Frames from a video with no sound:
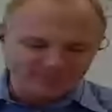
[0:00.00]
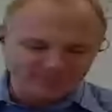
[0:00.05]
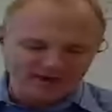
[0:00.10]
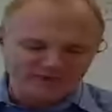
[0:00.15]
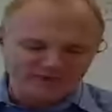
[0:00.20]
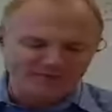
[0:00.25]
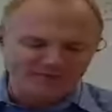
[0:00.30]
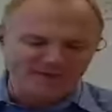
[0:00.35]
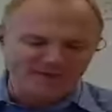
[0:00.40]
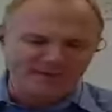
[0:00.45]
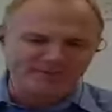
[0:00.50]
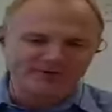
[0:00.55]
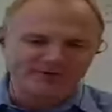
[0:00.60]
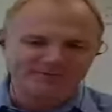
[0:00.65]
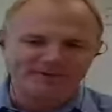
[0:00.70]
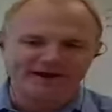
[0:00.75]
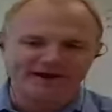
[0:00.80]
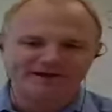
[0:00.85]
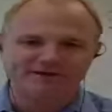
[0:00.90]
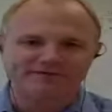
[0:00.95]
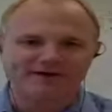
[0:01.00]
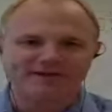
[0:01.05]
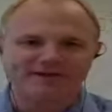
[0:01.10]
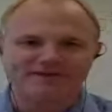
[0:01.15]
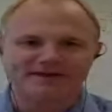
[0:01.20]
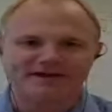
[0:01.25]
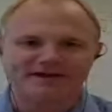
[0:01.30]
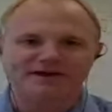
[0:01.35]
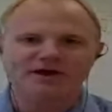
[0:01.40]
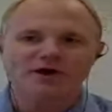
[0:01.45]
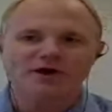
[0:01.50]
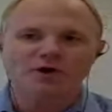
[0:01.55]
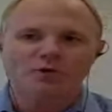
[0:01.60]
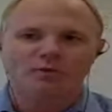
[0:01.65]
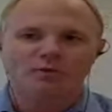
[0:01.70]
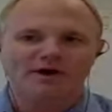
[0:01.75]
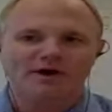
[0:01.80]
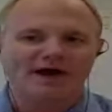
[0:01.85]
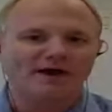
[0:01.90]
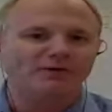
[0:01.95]
And from that perspective, I think
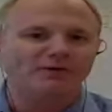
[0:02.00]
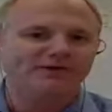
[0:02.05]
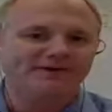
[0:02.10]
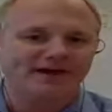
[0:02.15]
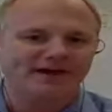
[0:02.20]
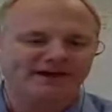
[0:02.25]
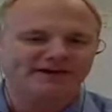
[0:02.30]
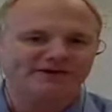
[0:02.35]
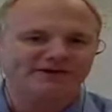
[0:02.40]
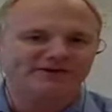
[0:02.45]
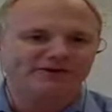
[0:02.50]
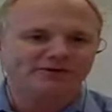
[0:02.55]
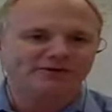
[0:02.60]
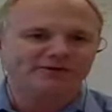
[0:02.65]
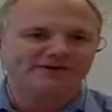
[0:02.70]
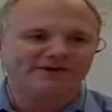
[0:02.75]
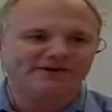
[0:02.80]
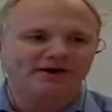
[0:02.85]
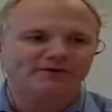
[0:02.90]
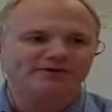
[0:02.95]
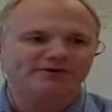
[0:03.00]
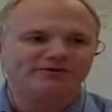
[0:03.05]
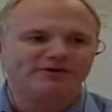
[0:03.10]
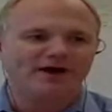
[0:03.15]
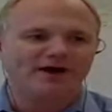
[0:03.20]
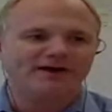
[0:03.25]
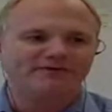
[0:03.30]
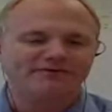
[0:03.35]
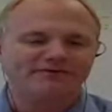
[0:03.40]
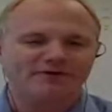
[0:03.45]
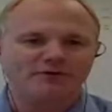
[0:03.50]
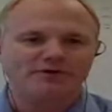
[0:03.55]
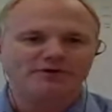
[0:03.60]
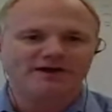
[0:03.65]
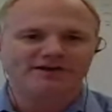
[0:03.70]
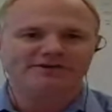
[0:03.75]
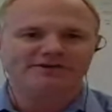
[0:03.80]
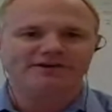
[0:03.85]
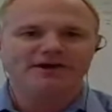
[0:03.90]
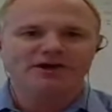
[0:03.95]
what I would tend to do is I would try to
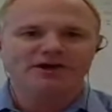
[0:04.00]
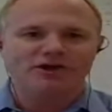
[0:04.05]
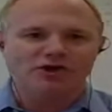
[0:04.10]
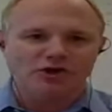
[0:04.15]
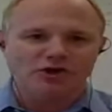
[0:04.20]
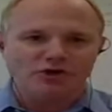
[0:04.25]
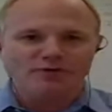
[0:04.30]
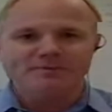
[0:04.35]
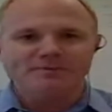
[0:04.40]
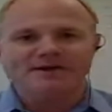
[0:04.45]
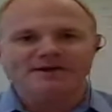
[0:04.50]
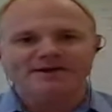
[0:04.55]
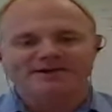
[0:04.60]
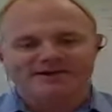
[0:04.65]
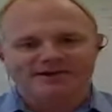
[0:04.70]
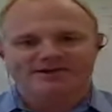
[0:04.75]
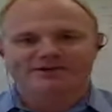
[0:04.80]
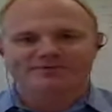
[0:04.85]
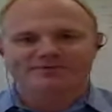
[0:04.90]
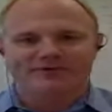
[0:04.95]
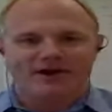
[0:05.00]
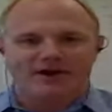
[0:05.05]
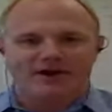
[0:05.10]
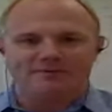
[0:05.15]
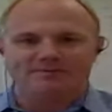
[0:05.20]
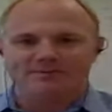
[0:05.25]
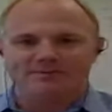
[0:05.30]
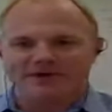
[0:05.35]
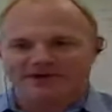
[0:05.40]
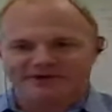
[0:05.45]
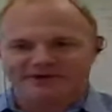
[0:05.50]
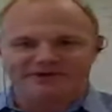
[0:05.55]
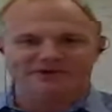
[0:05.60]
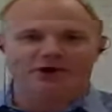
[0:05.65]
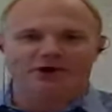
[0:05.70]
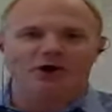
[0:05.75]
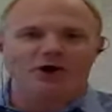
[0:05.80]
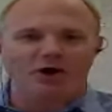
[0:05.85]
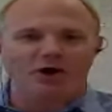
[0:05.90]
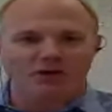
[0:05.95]
focus new business from
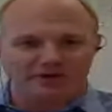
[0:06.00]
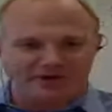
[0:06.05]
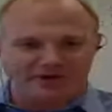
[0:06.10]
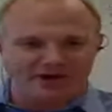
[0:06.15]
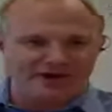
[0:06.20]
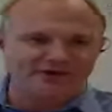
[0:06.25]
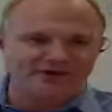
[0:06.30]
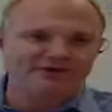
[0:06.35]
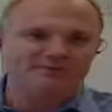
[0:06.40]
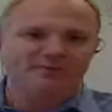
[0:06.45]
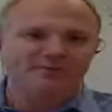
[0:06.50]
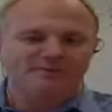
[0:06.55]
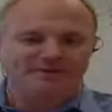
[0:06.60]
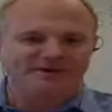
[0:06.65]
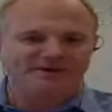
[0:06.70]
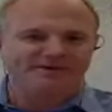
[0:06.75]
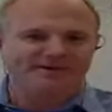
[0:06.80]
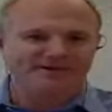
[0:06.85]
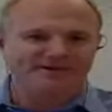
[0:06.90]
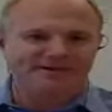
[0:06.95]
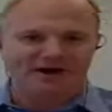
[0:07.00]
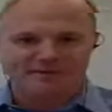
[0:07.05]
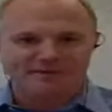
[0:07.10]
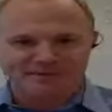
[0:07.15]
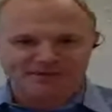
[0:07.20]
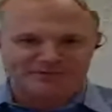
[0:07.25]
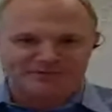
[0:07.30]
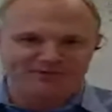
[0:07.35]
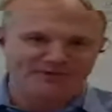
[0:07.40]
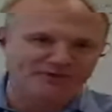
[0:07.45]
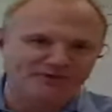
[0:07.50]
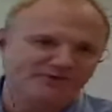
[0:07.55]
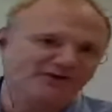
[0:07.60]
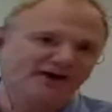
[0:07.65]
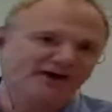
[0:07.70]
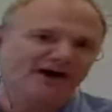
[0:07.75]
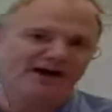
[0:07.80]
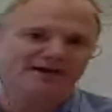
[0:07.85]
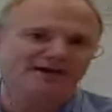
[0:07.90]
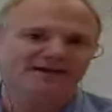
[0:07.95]
install and customer business. That would be the first
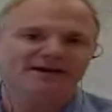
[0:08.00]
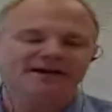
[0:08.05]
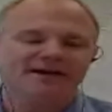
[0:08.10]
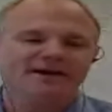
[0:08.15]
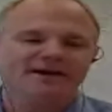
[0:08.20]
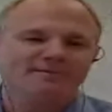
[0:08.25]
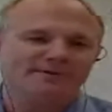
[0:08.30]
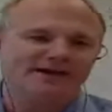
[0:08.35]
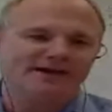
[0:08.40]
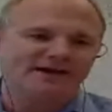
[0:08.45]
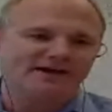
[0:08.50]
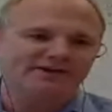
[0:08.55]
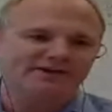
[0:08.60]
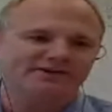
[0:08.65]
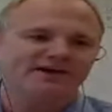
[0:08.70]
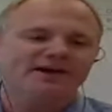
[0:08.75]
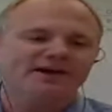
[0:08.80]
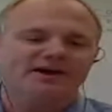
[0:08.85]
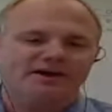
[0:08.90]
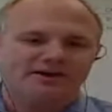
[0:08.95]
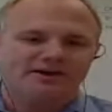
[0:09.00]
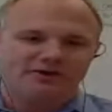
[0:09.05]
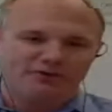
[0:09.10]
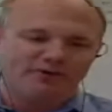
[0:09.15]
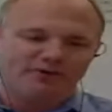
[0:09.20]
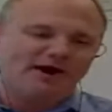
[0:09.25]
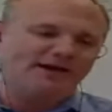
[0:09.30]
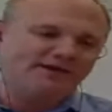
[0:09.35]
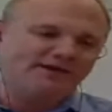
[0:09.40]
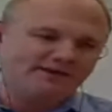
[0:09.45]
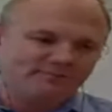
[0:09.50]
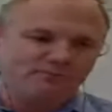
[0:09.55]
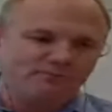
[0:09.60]
cut because you're right.